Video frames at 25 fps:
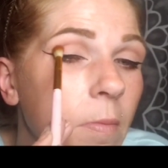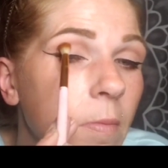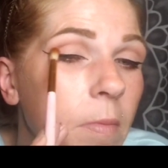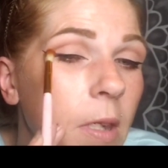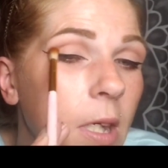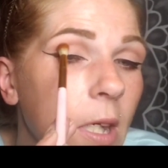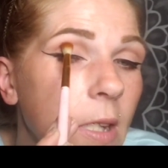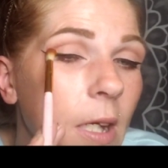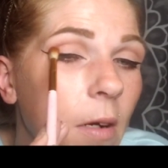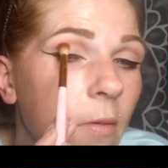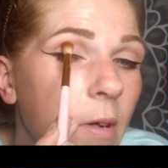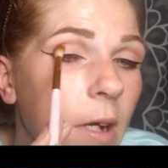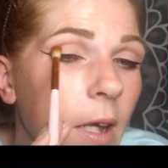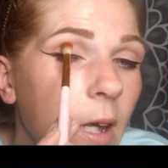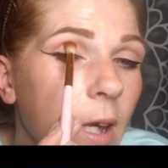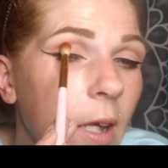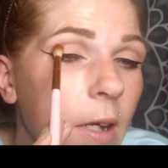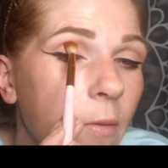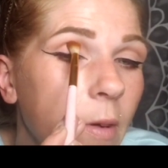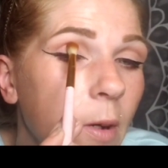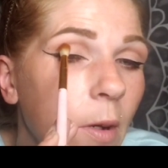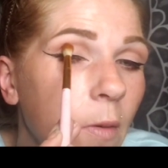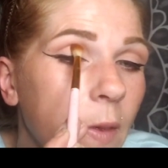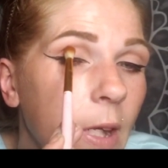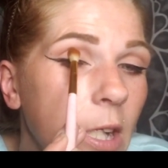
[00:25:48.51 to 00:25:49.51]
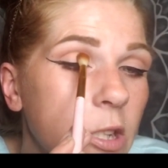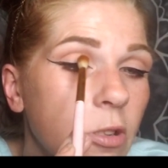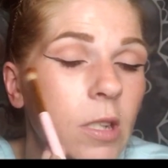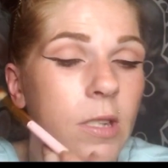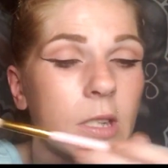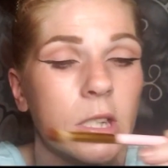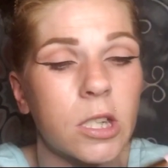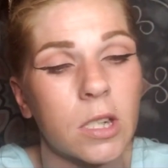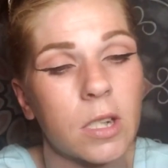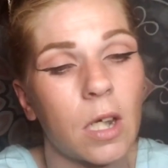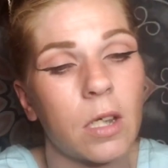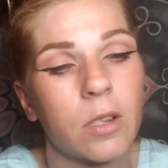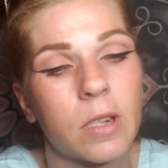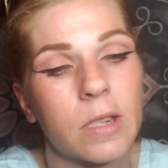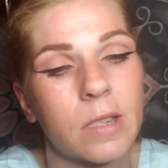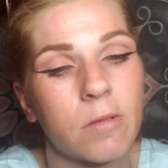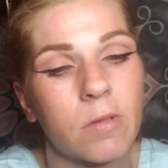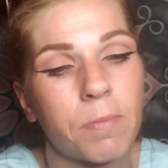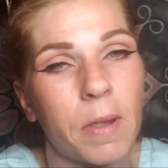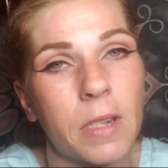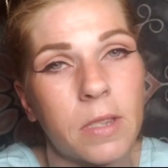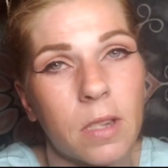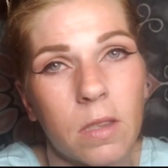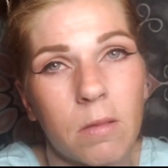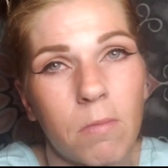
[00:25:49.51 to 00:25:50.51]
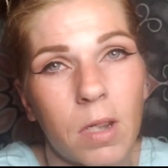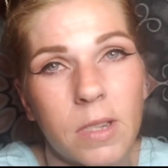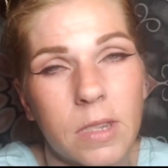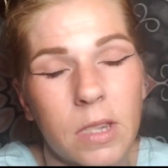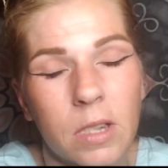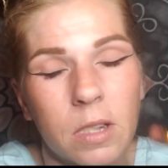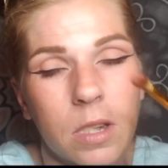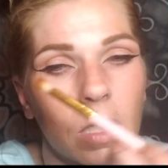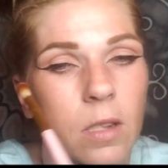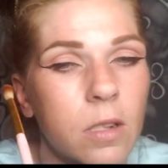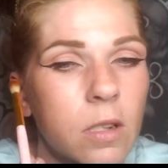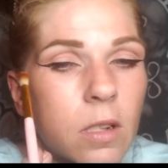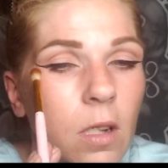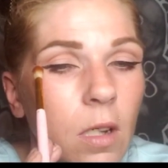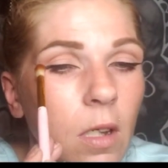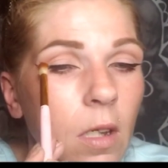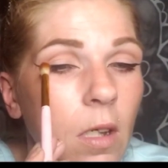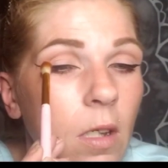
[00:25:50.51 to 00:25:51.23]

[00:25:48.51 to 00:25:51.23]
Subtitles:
because I went ahead and went over that transition color because it was basically my skin color.